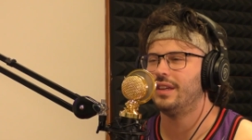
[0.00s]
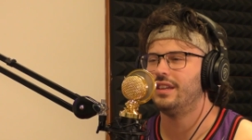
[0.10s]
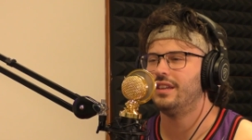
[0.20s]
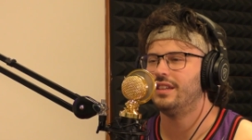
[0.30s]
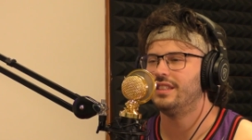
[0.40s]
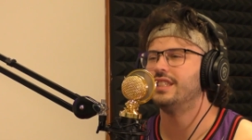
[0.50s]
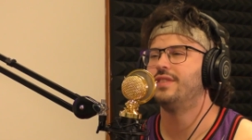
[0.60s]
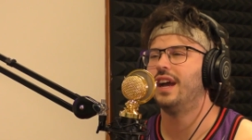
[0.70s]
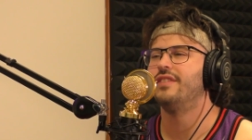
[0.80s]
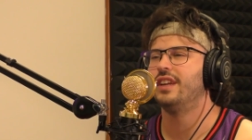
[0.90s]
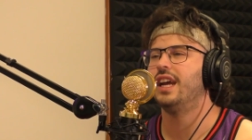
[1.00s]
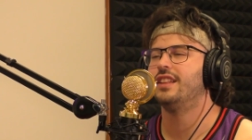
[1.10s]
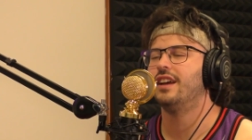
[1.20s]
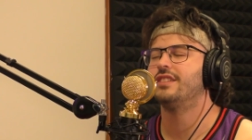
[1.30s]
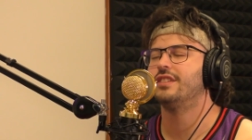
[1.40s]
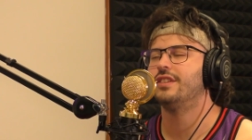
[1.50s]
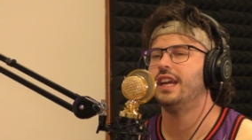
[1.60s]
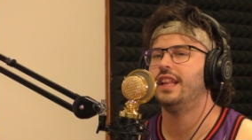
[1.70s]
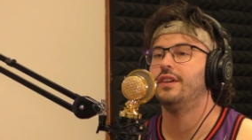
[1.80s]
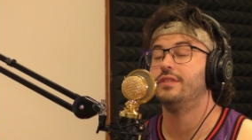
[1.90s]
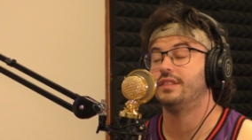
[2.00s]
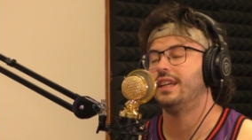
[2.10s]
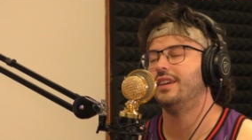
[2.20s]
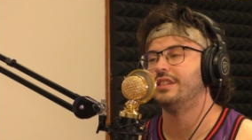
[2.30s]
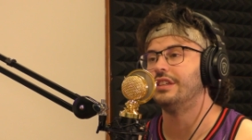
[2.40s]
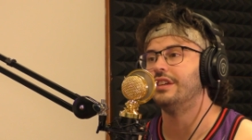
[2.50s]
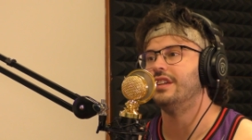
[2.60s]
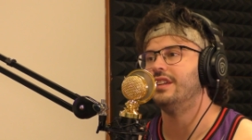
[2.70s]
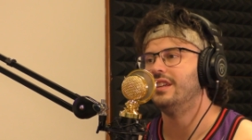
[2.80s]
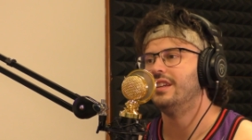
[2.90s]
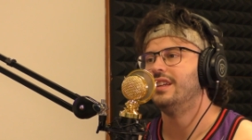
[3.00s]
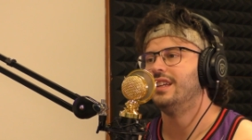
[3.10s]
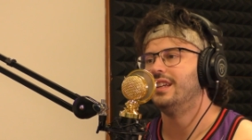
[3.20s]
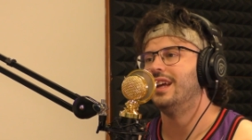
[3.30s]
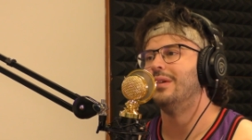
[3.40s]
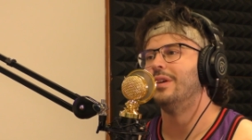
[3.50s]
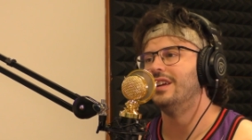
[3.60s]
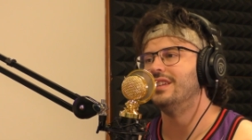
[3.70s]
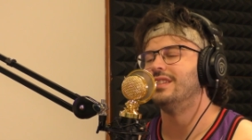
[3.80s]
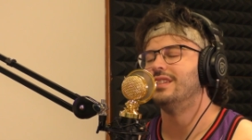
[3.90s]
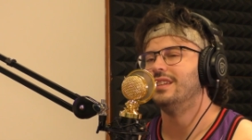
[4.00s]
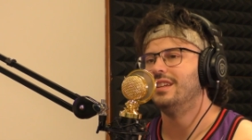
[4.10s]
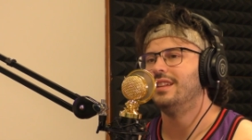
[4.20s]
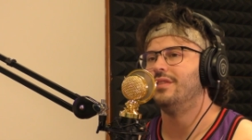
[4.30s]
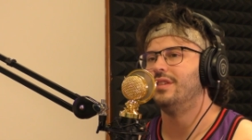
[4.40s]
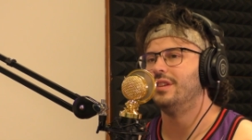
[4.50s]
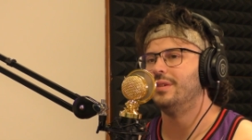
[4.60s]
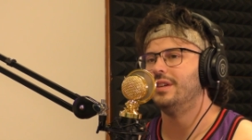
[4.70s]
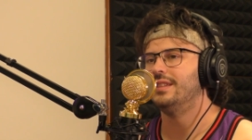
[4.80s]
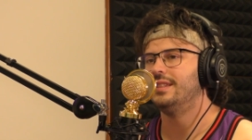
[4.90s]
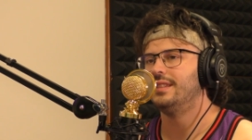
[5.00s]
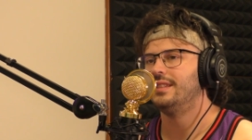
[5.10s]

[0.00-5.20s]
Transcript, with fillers: 6-5. Six five. Yeah, I Yeah. thought so. Yeah, that was that was good. that was a sick game. that was that really was.